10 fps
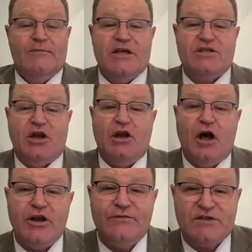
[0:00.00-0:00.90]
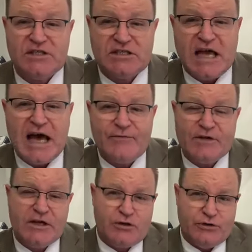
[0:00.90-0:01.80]
There's a lot of
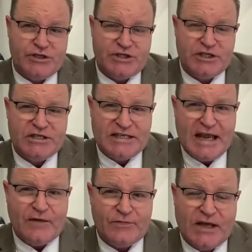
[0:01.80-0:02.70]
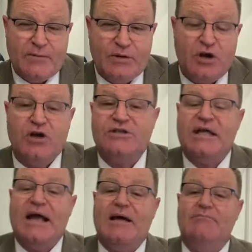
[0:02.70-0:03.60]
starving Christians out there
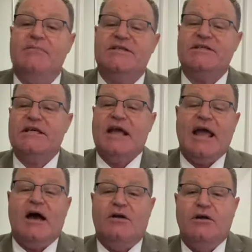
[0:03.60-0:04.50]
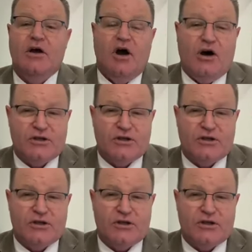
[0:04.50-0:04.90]
because they are missing out